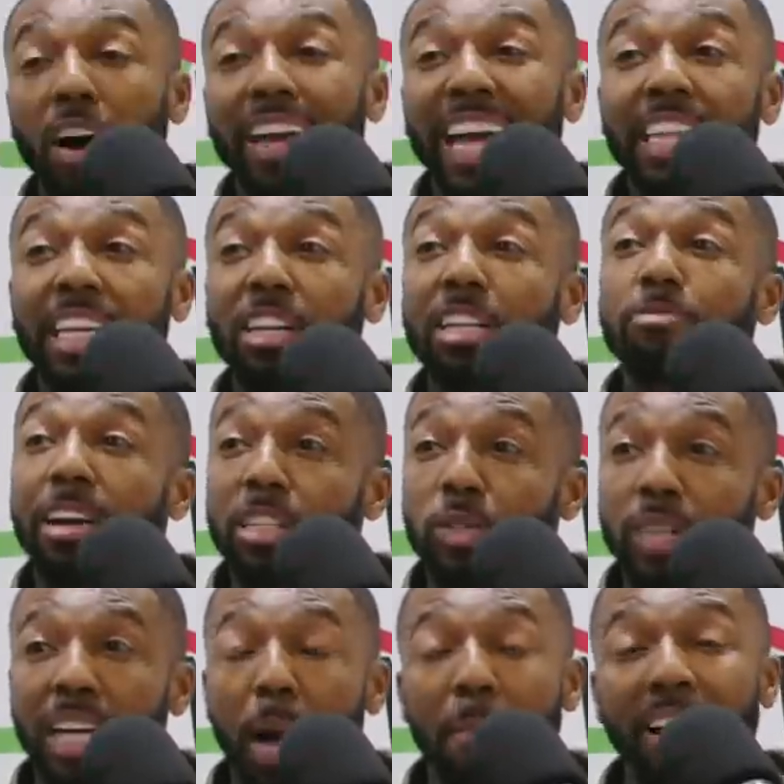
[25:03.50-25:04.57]
get there
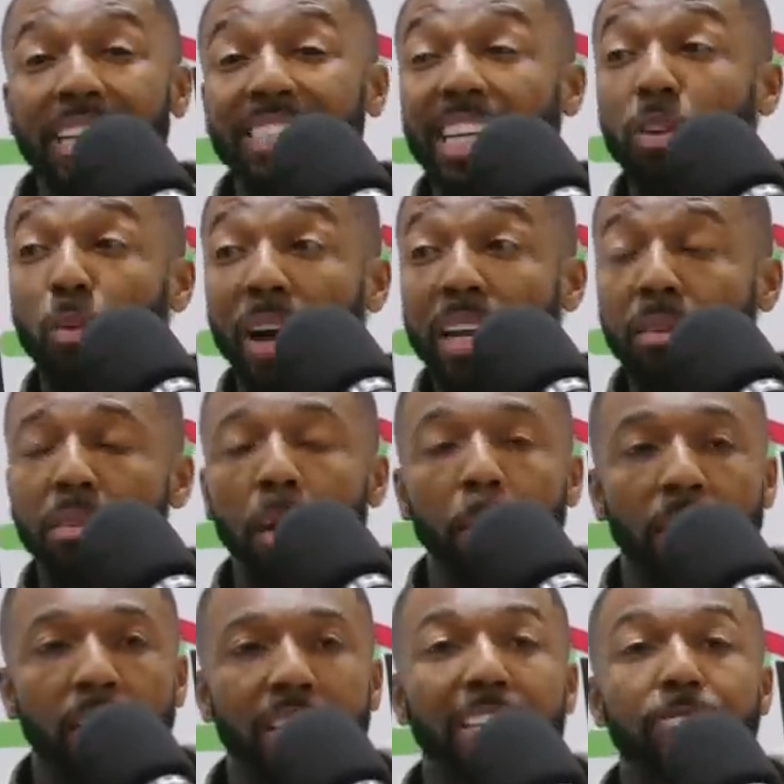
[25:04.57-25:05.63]
eventually. I'm not gonna say when,
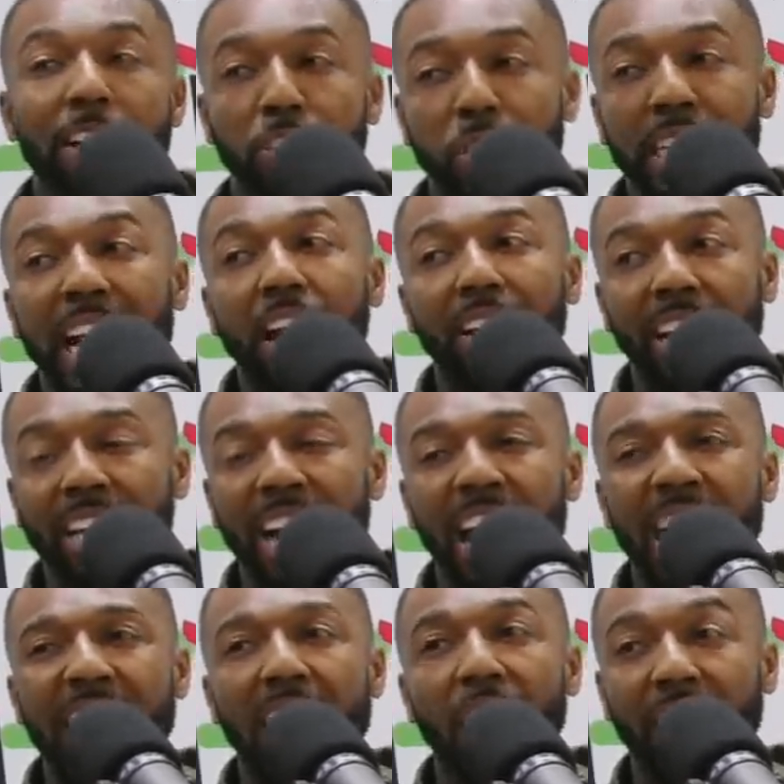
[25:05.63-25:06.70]
but eventually I'll get
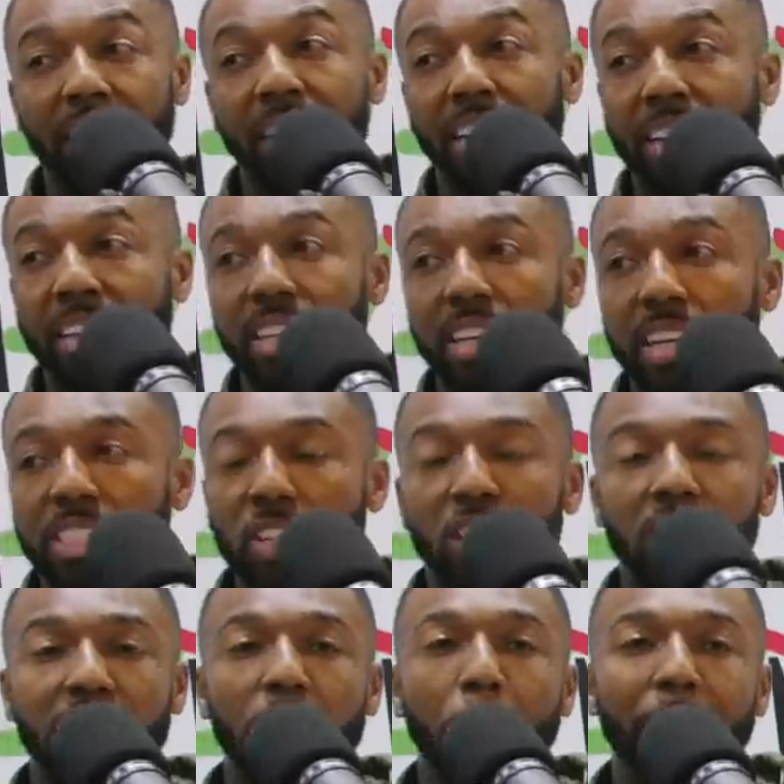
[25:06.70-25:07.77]
I'll get there. So
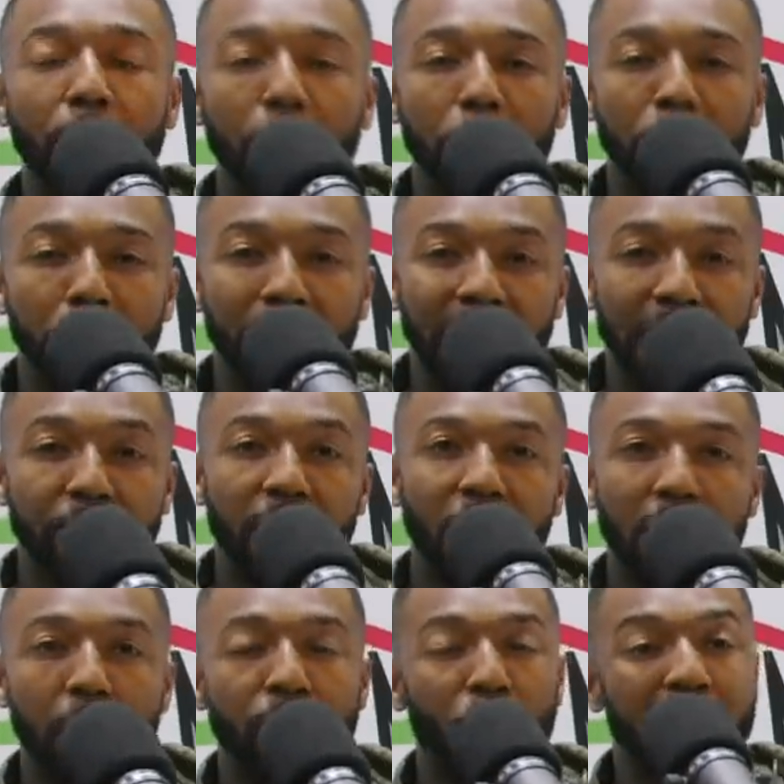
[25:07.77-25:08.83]
those be, believe you're
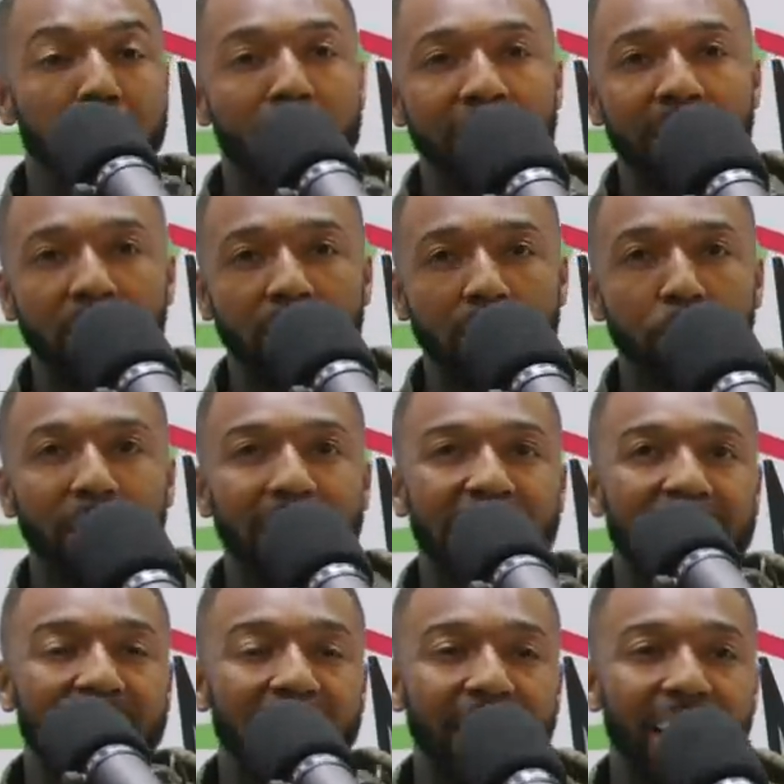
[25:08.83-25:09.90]
great before anybody else does because at
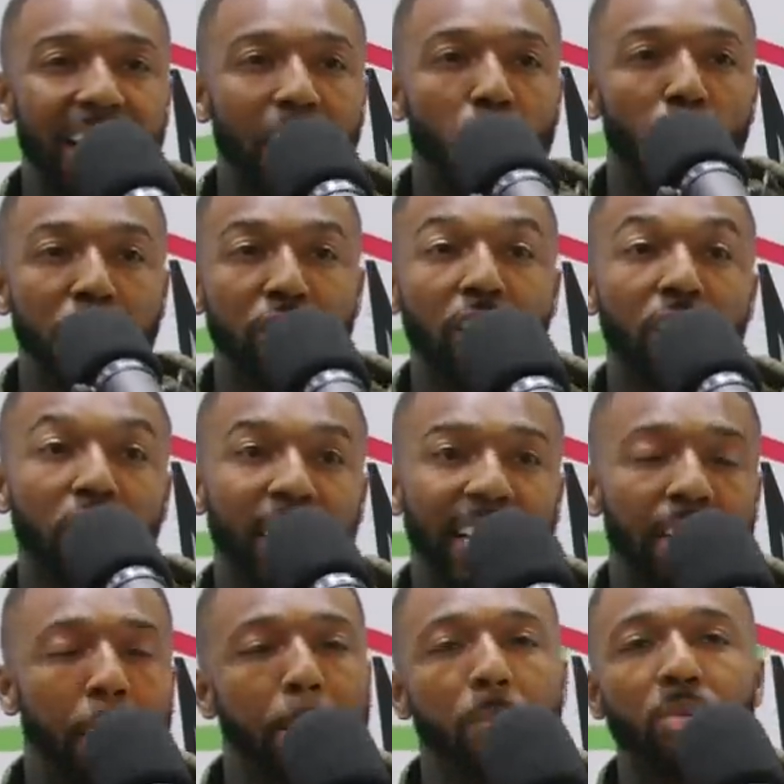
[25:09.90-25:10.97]
the end of the day, like once you're
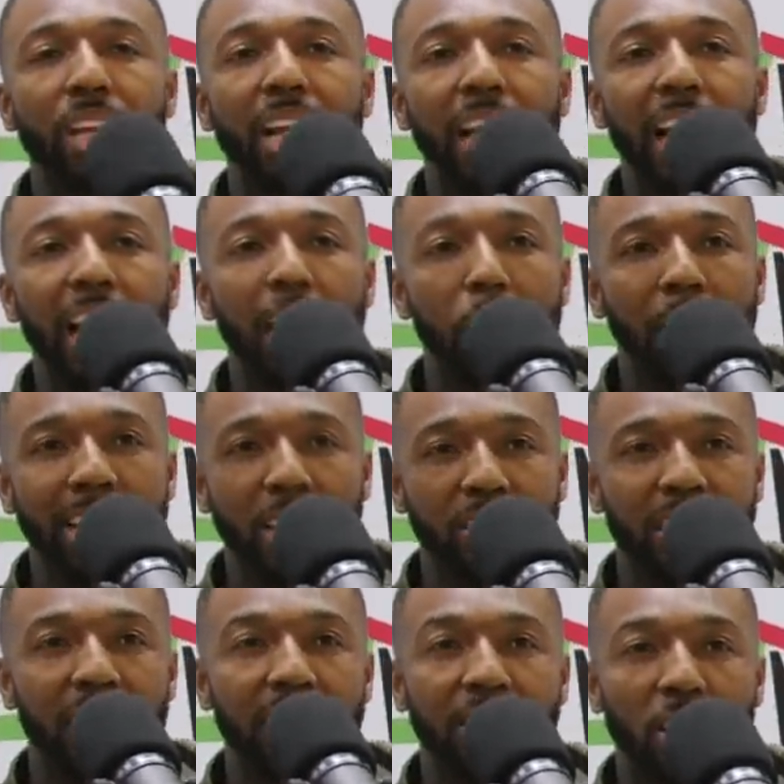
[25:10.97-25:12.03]
great, everybody else
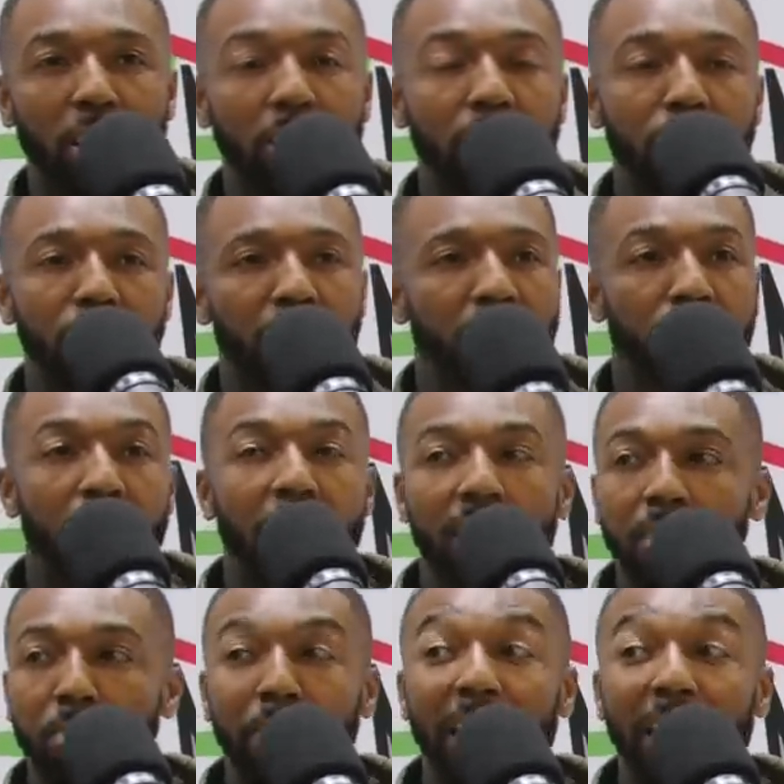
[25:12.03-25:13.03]
is gonna start flocking